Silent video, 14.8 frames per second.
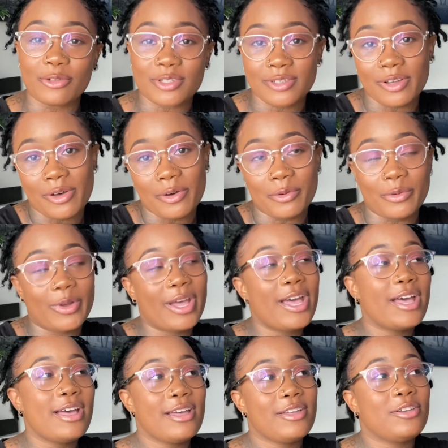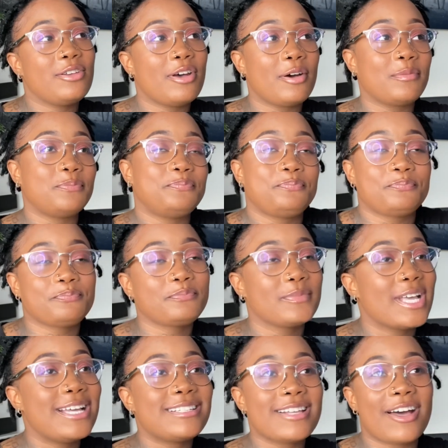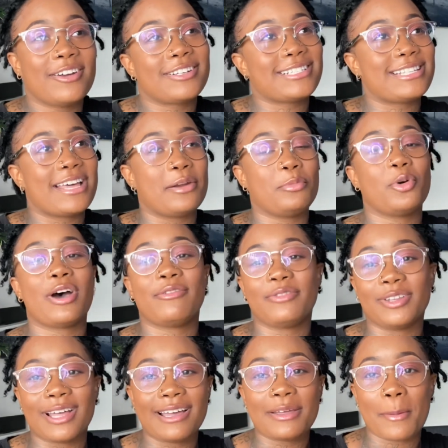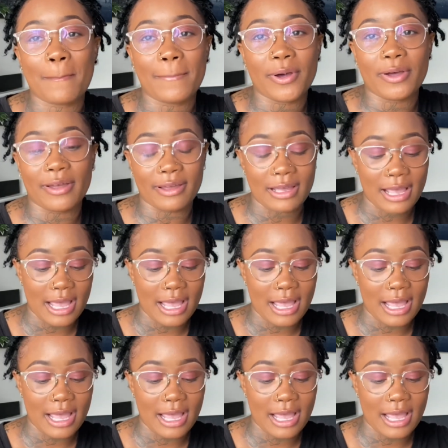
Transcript: So, you know, it's understandable, I feel like, but